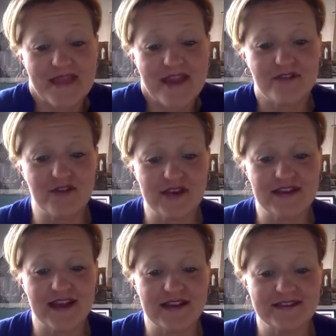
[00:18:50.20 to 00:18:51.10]
a great
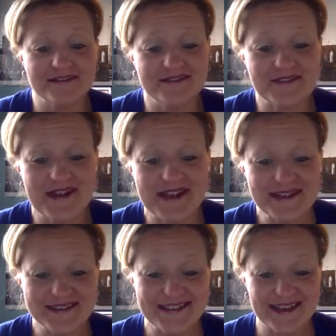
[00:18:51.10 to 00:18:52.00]
day. Okay?
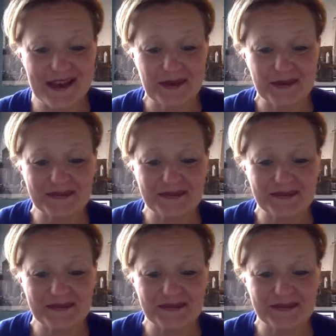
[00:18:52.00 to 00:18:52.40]
Take care.